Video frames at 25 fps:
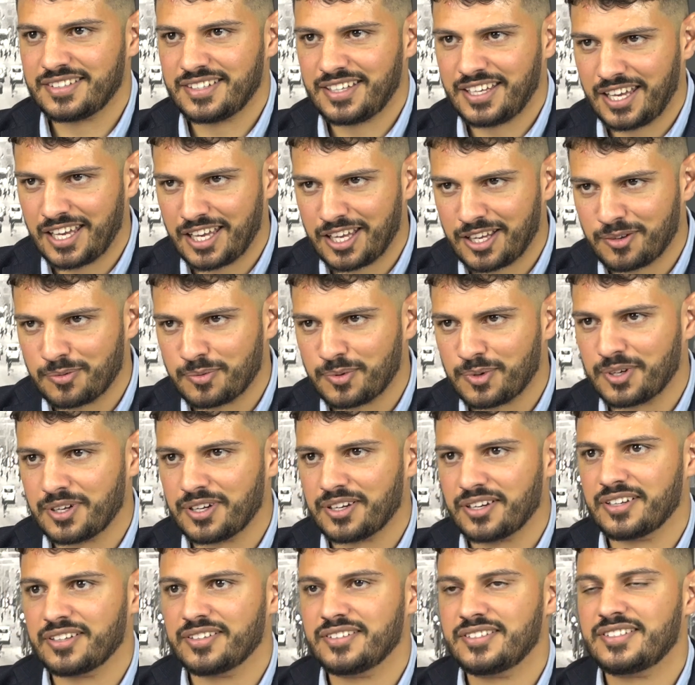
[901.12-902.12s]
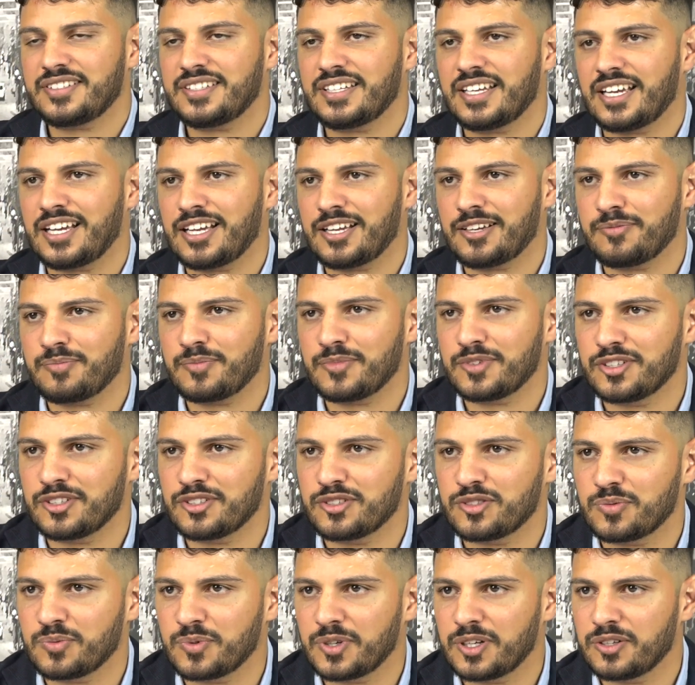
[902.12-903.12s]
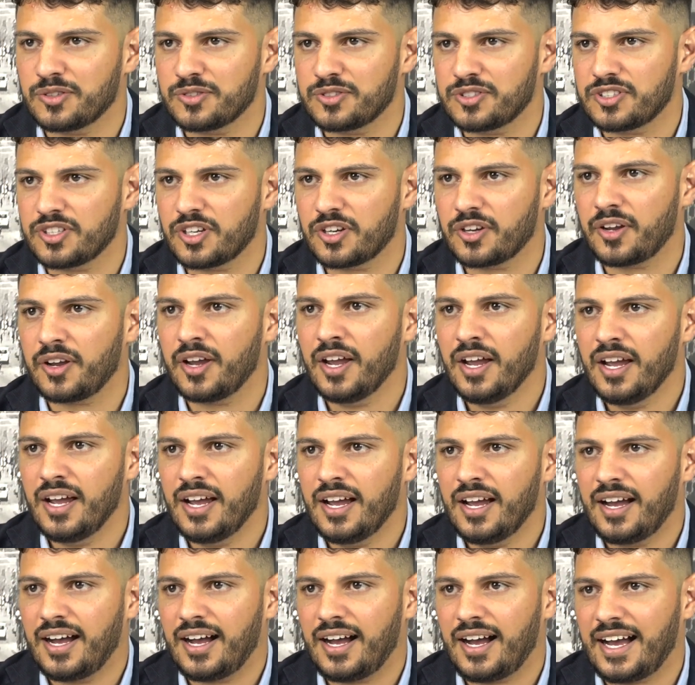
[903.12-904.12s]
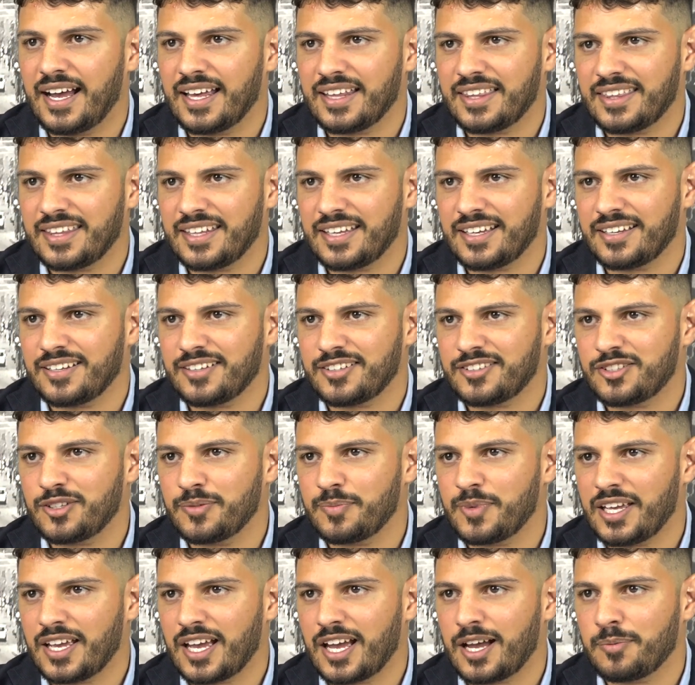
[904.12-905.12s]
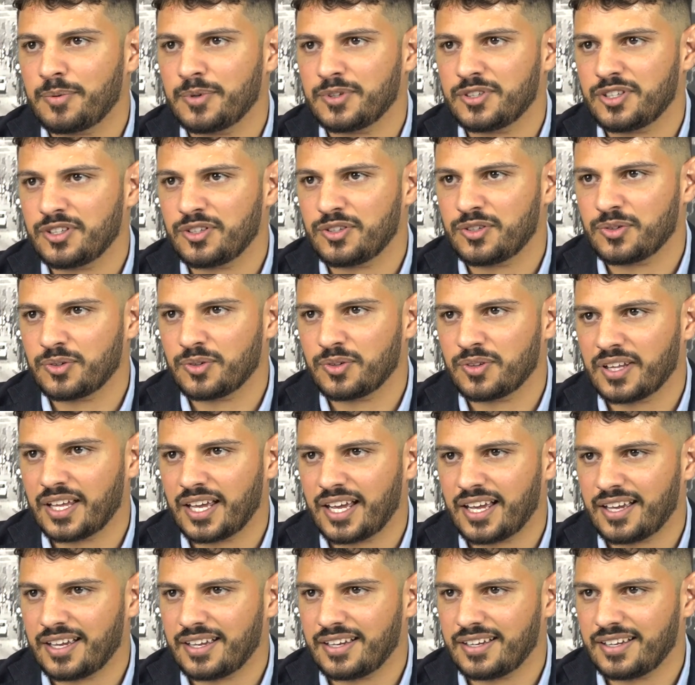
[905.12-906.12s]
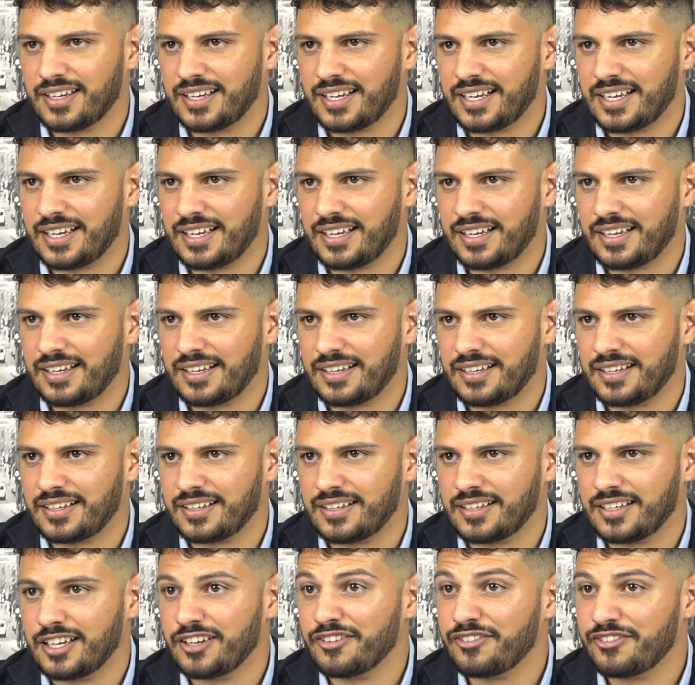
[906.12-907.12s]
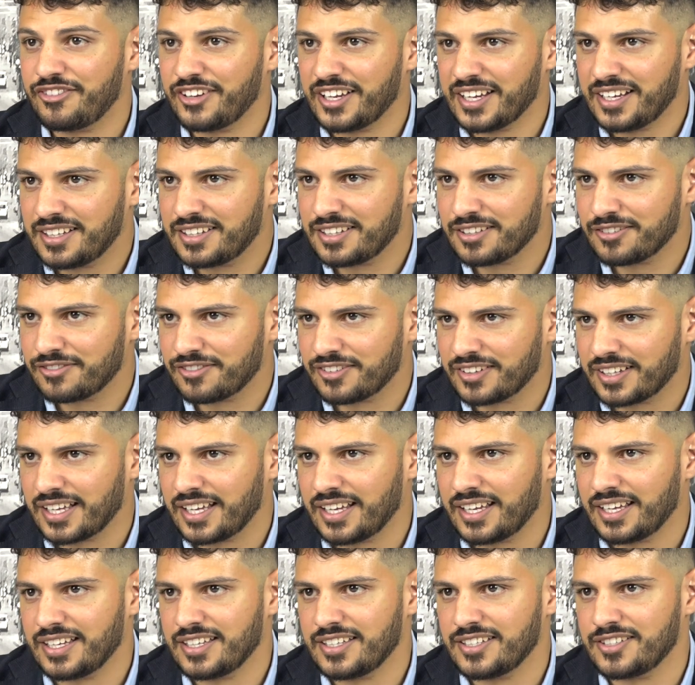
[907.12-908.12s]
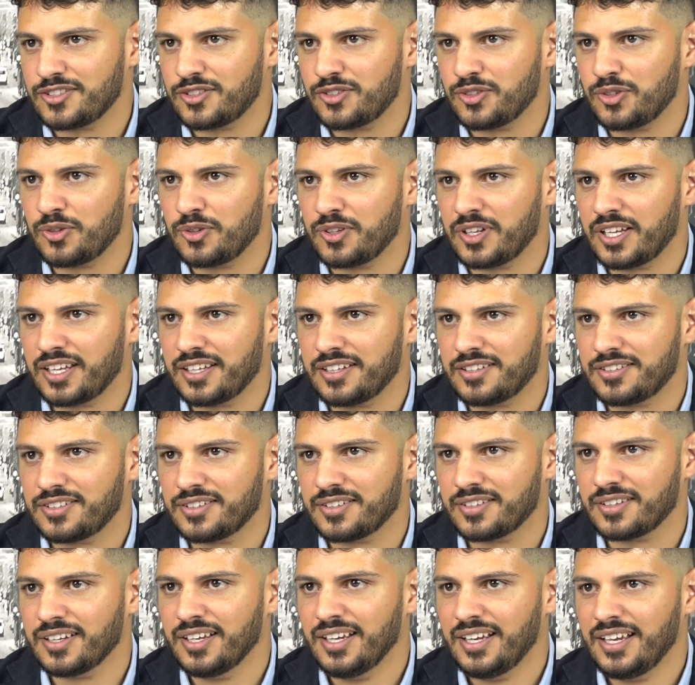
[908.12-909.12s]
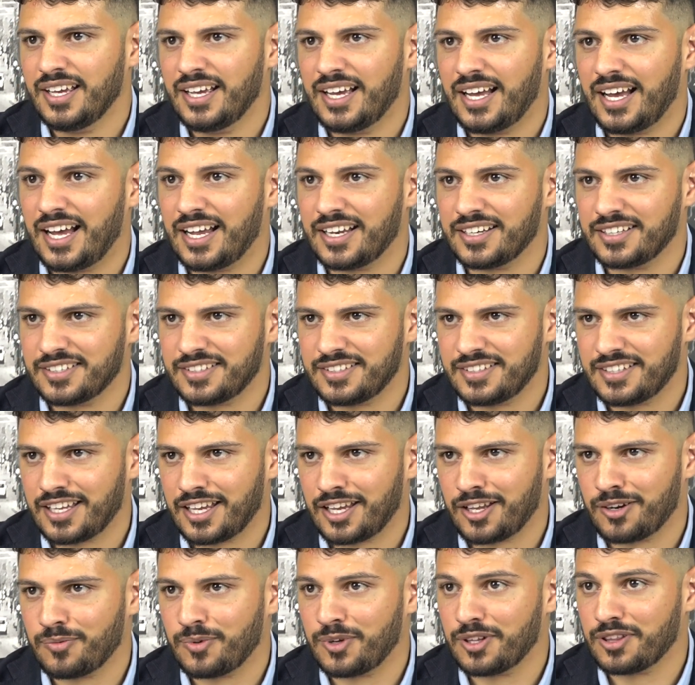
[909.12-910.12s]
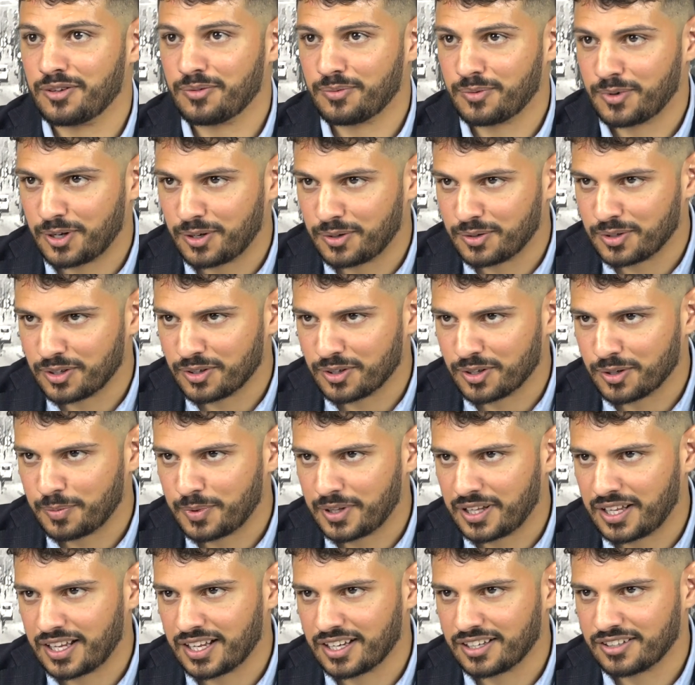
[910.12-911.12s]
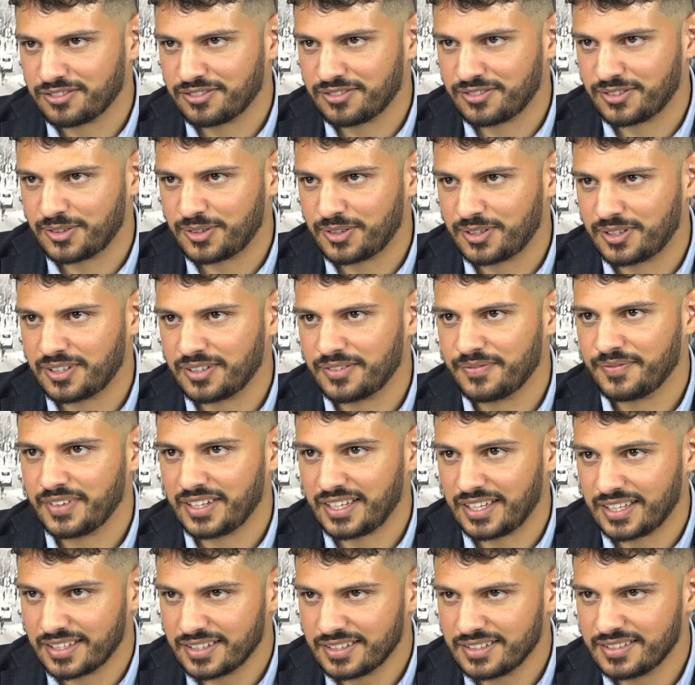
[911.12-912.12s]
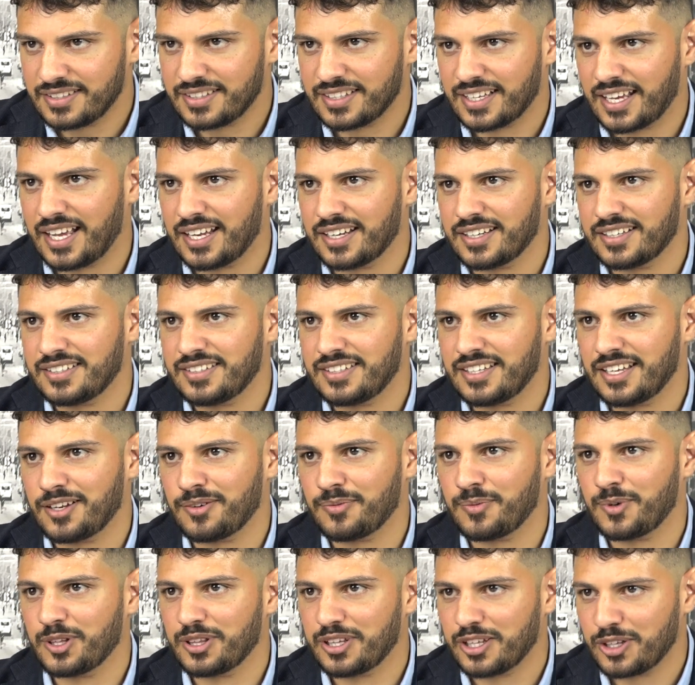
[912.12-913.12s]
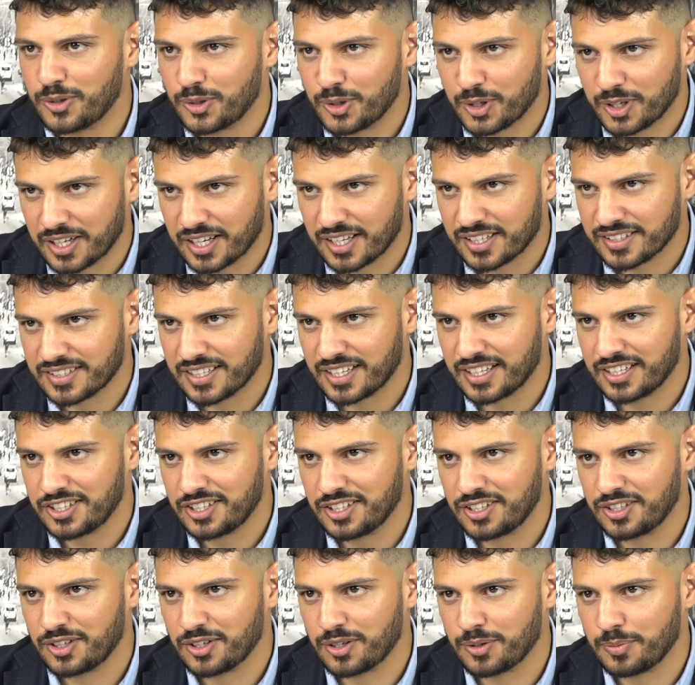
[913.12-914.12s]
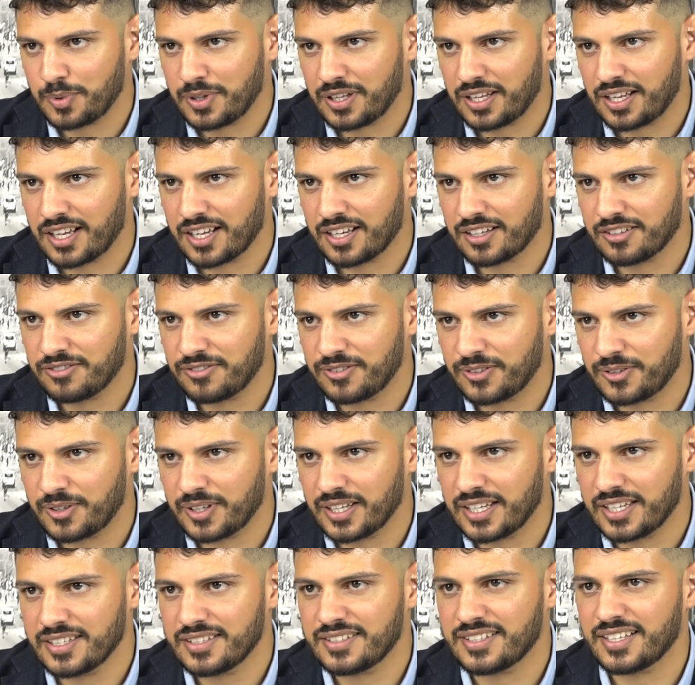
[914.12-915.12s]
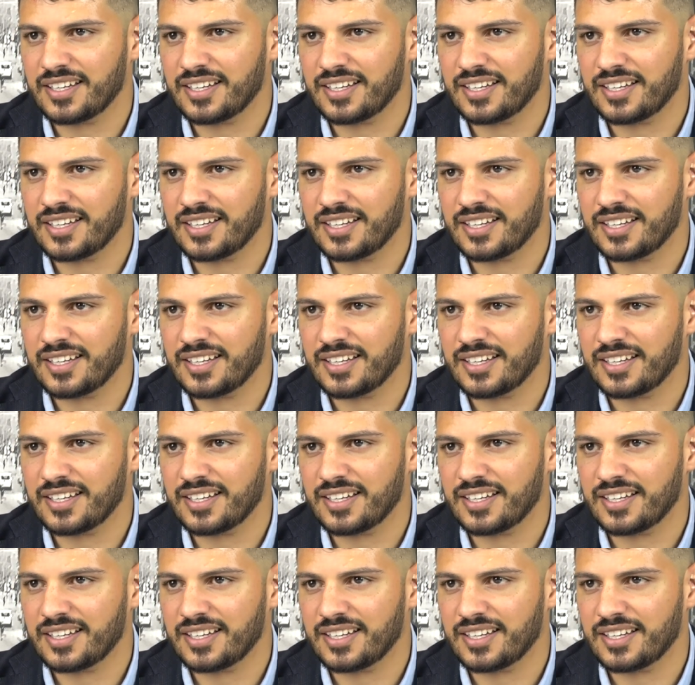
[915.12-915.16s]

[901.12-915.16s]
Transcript: keywords as well. So I think to be able to do that effectively is you need to understand what the role you're applying for is, understand what the organization you're applying for is.